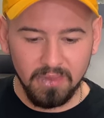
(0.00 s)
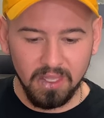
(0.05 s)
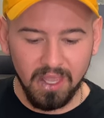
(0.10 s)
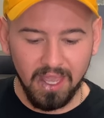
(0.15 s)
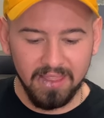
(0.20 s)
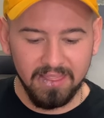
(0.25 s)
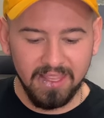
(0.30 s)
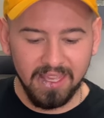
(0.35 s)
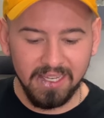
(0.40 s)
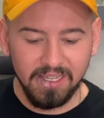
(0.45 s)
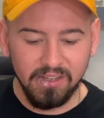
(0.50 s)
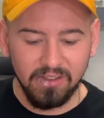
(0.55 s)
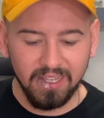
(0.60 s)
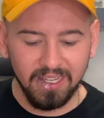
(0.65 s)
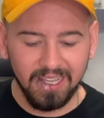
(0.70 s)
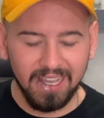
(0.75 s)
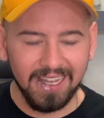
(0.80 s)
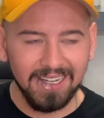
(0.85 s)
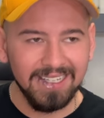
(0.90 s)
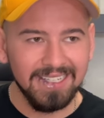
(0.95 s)
And then you
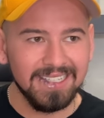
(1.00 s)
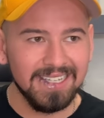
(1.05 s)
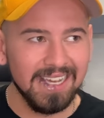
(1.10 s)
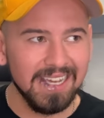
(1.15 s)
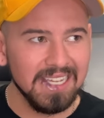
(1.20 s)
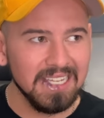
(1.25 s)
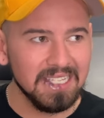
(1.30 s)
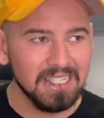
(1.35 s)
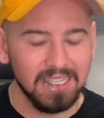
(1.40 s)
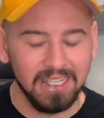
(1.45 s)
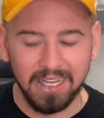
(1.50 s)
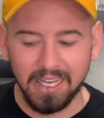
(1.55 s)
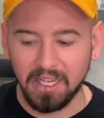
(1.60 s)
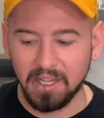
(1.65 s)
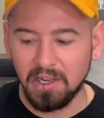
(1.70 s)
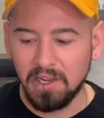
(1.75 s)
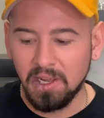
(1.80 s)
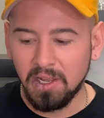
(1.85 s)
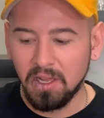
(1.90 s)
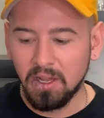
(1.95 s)
can kind of taste
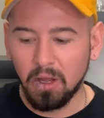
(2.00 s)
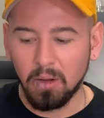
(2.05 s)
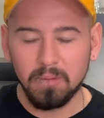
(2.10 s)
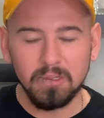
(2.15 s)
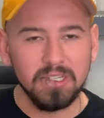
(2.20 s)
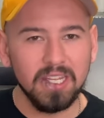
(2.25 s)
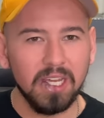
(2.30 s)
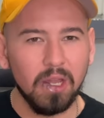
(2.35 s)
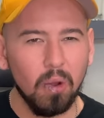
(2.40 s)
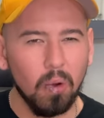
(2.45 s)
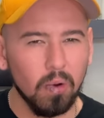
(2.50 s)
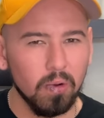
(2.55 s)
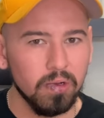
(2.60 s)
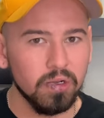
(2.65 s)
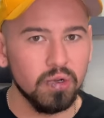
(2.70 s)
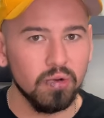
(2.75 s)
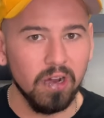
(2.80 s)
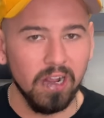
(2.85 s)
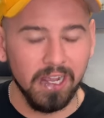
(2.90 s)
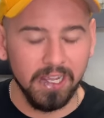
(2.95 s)
like, almost like
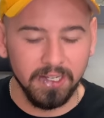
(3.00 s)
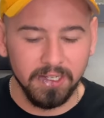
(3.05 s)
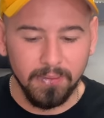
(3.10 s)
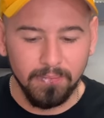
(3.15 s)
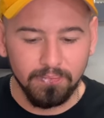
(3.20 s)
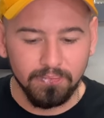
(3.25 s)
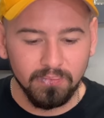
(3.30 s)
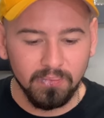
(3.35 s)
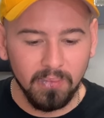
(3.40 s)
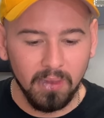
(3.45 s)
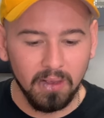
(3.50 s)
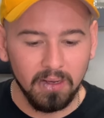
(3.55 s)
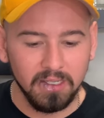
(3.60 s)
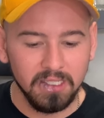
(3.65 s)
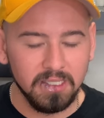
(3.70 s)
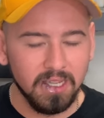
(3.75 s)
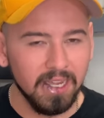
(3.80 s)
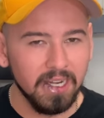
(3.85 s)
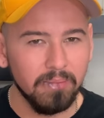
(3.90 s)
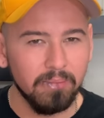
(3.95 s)
orange rind.
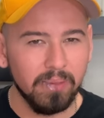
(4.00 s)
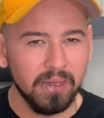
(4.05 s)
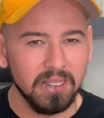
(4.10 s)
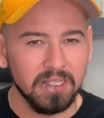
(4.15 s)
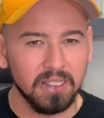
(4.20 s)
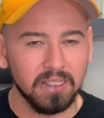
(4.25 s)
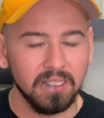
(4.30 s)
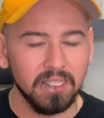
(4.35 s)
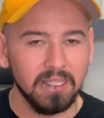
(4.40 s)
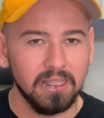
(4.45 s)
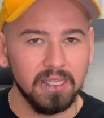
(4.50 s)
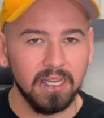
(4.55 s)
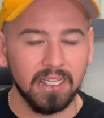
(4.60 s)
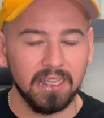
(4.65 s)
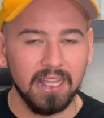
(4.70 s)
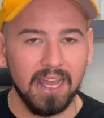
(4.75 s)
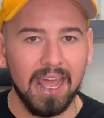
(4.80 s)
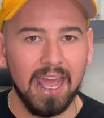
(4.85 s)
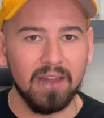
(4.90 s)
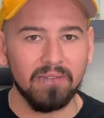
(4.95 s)
It's kind of basically
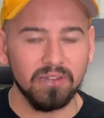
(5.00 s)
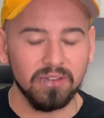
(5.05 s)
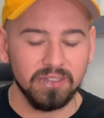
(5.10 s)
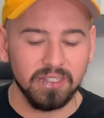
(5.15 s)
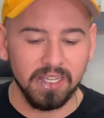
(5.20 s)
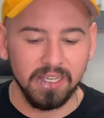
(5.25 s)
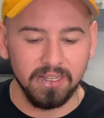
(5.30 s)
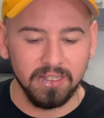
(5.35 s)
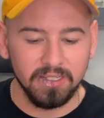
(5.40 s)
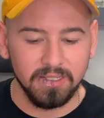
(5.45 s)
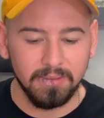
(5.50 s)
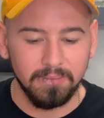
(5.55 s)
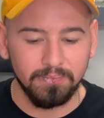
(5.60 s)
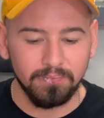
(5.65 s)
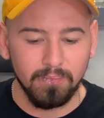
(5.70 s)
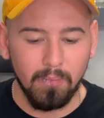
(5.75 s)
like the aftertaste.